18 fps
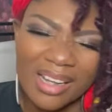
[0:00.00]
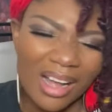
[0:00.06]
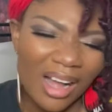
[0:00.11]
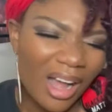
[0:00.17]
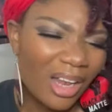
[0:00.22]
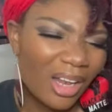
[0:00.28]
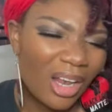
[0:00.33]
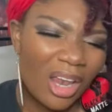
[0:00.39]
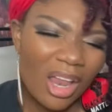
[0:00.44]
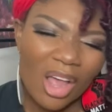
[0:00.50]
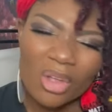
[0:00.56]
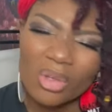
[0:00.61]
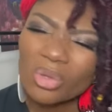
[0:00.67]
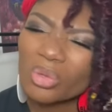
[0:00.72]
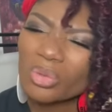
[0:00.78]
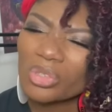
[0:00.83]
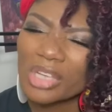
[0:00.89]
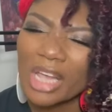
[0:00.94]
a
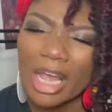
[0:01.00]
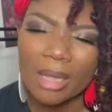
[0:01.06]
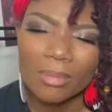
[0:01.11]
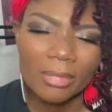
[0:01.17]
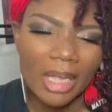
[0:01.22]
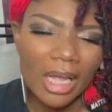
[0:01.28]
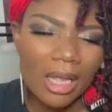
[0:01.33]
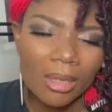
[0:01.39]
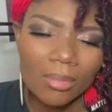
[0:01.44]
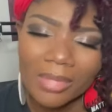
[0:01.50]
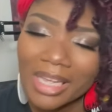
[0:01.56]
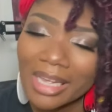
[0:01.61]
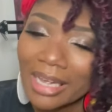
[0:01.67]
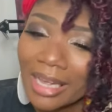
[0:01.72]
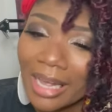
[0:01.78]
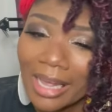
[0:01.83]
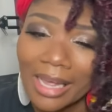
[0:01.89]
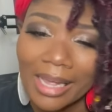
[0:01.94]
long time
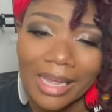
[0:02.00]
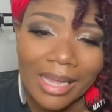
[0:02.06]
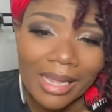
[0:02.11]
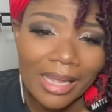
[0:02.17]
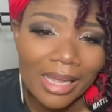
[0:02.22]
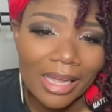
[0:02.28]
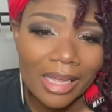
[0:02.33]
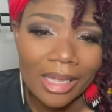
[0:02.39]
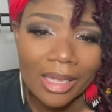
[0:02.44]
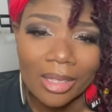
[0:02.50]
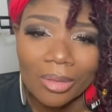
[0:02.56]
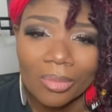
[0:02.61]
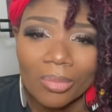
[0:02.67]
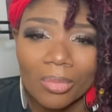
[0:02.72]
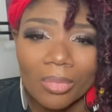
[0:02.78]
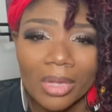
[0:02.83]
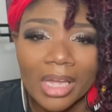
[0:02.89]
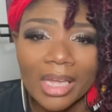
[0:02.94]

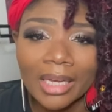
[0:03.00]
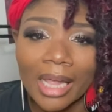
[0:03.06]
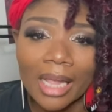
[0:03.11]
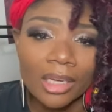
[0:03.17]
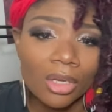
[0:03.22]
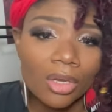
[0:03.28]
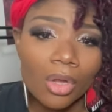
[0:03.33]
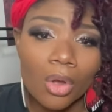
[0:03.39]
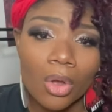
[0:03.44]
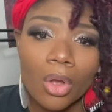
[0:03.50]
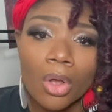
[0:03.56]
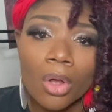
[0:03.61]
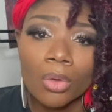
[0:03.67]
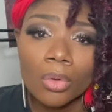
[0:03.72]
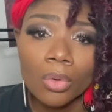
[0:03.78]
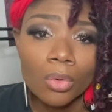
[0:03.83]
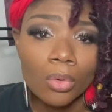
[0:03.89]
coming, but I know